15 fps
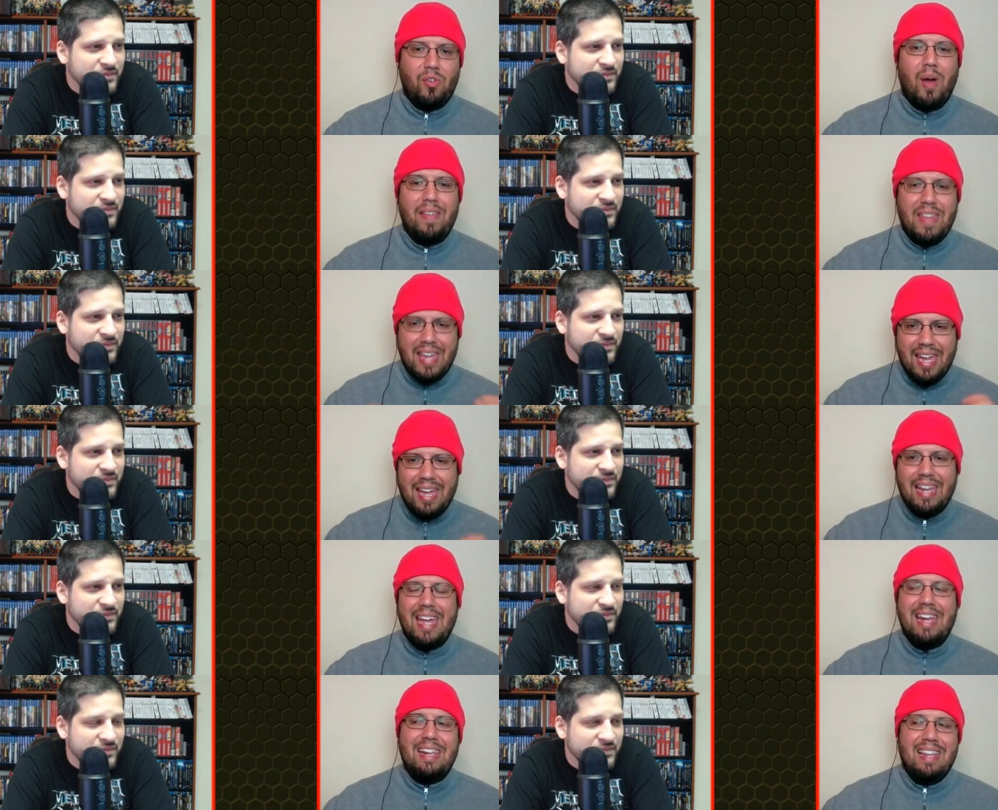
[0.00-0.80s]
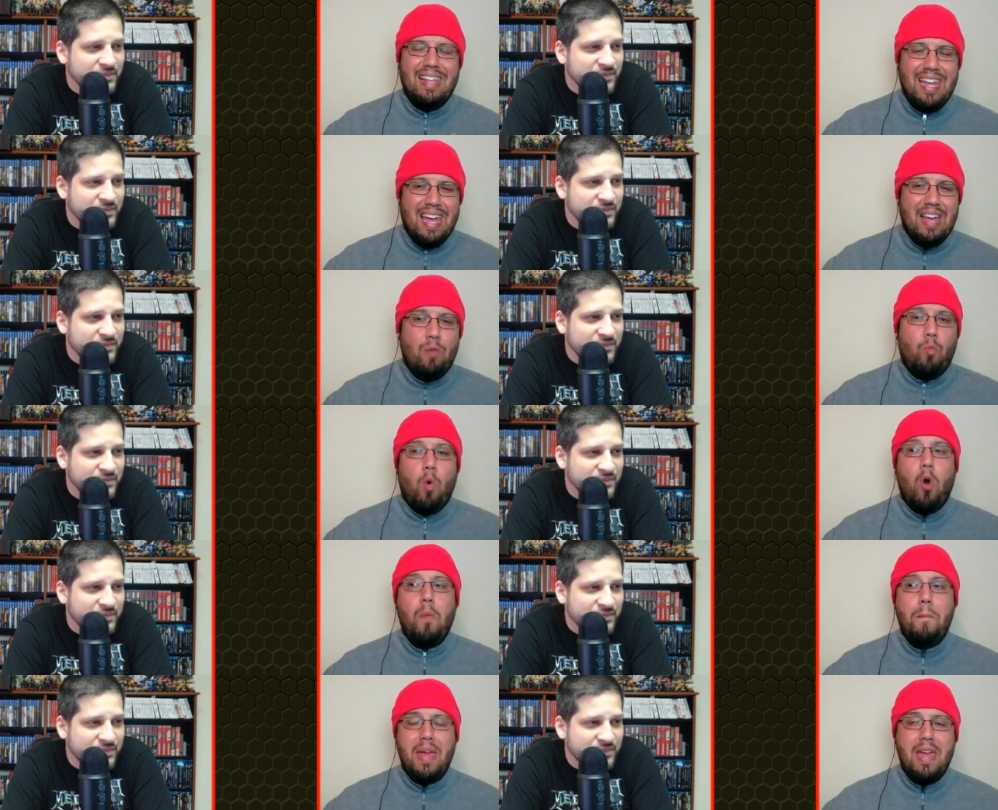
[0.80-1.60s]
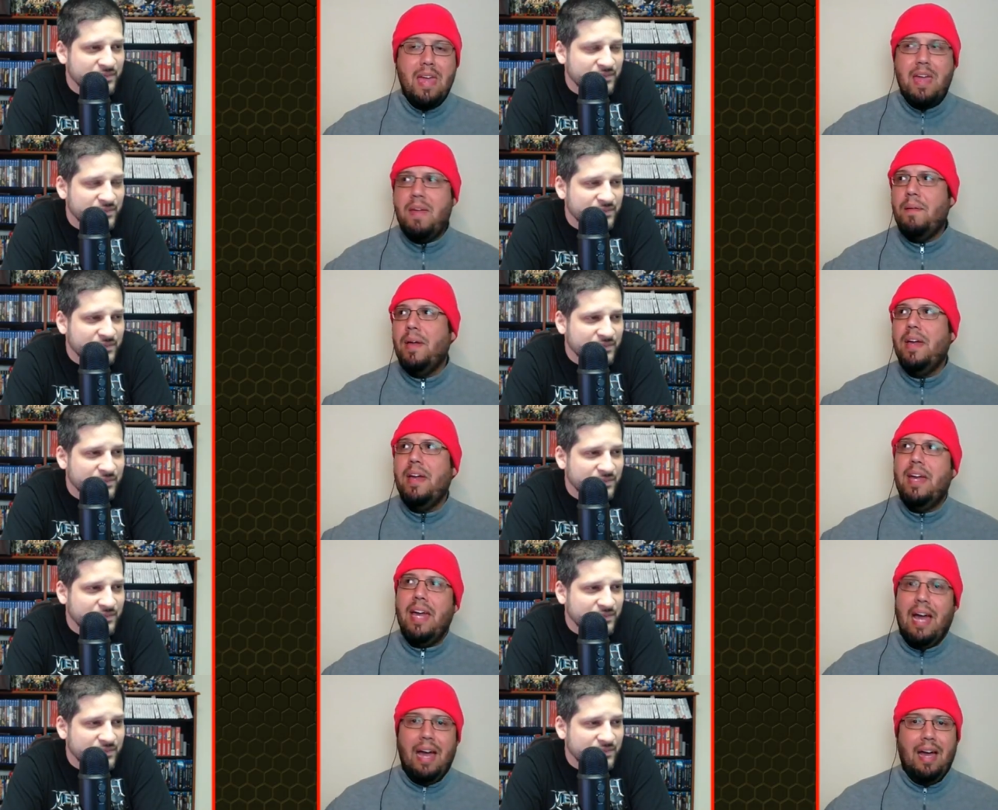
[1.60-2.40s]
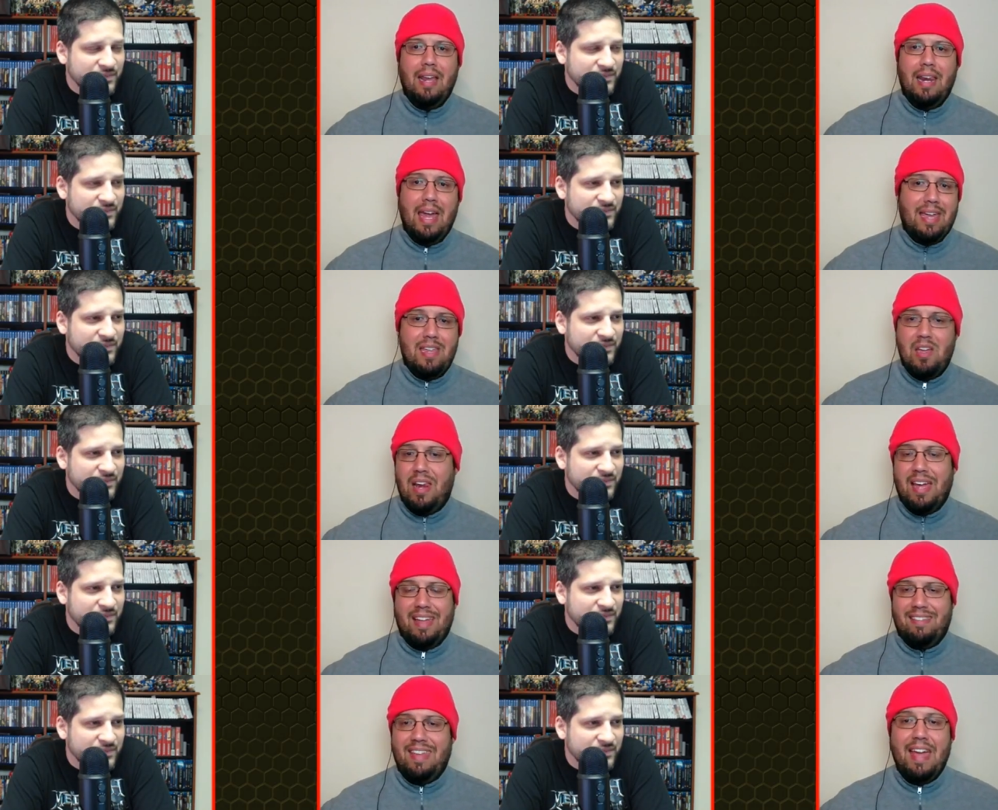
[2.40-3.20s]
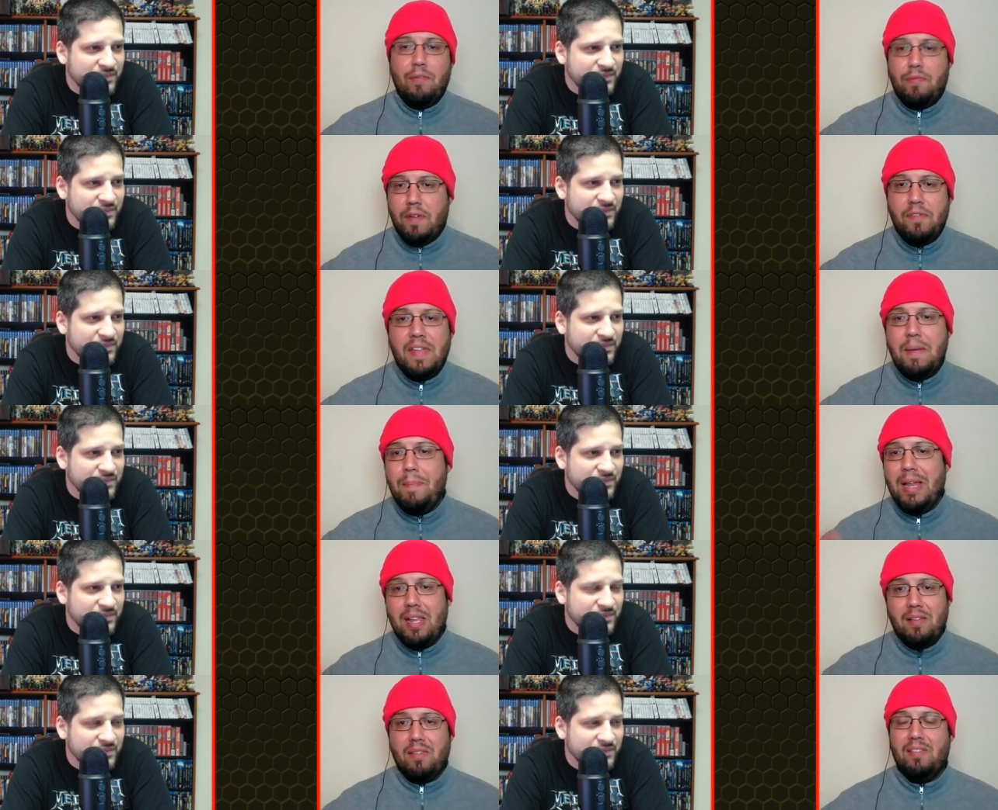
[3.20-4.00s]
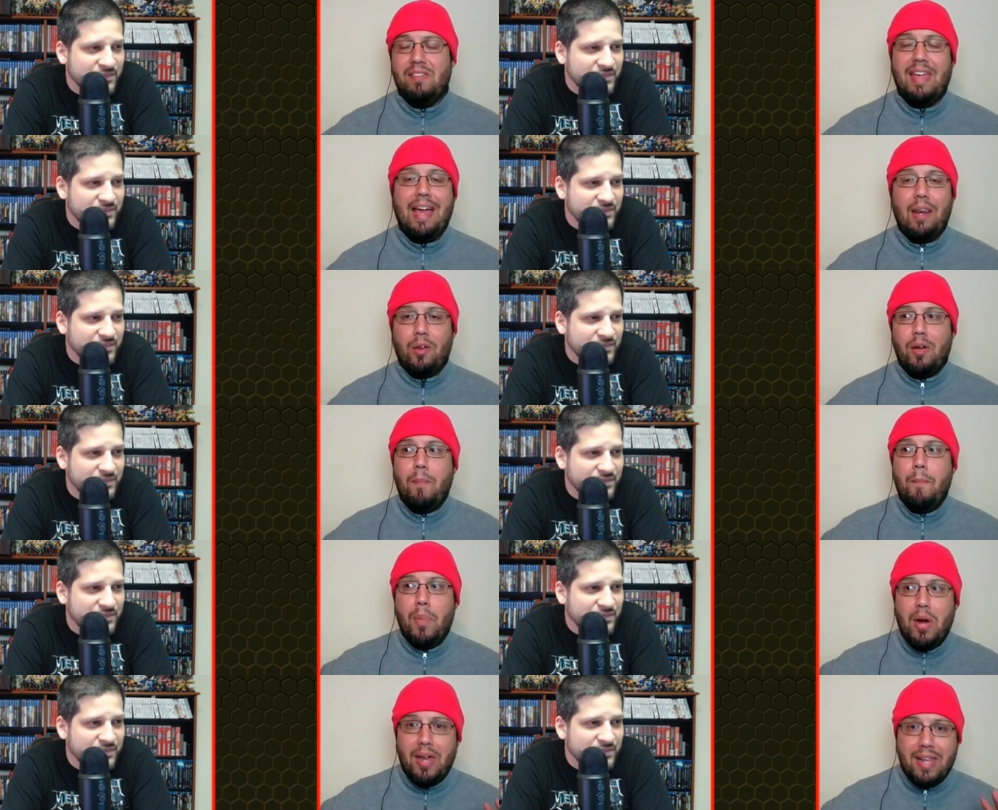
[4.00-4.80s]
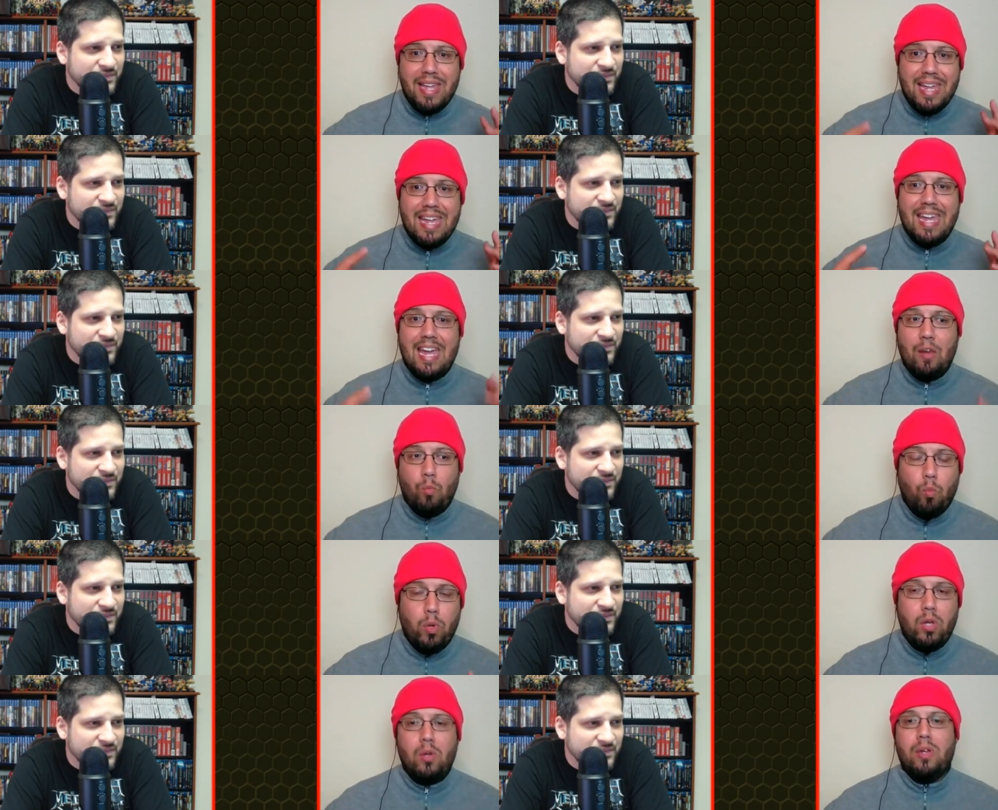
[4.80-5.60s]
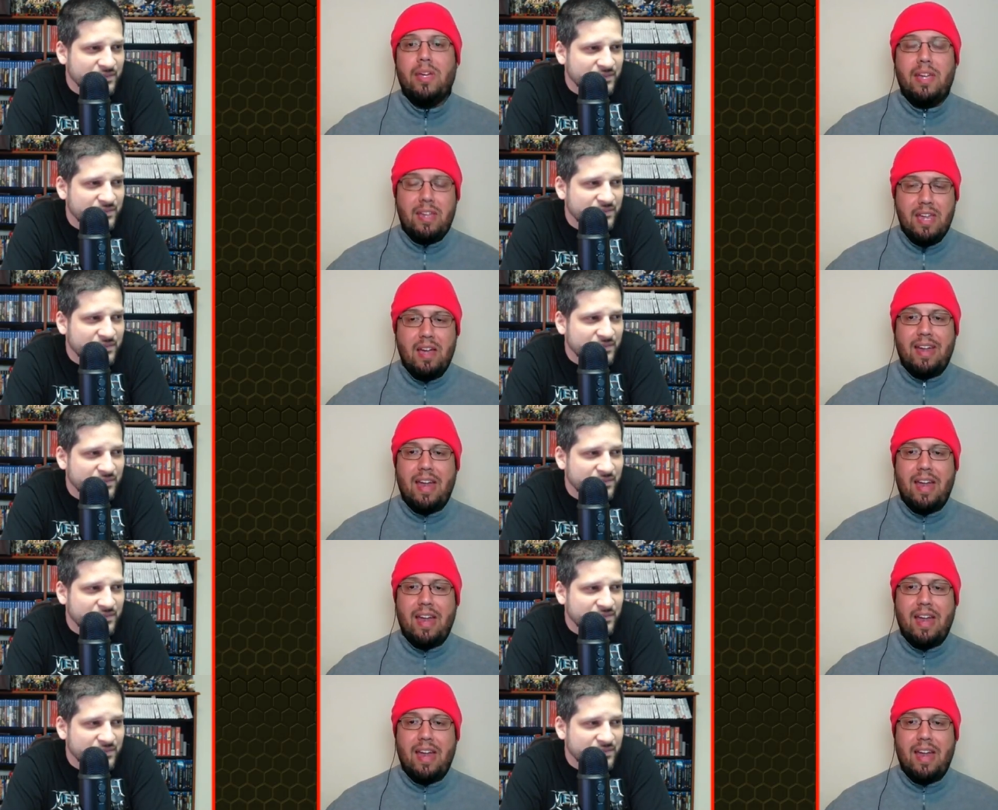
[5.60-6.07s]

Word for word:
Speaker 1: So I think it won't be like a 10-15 million seller, but it will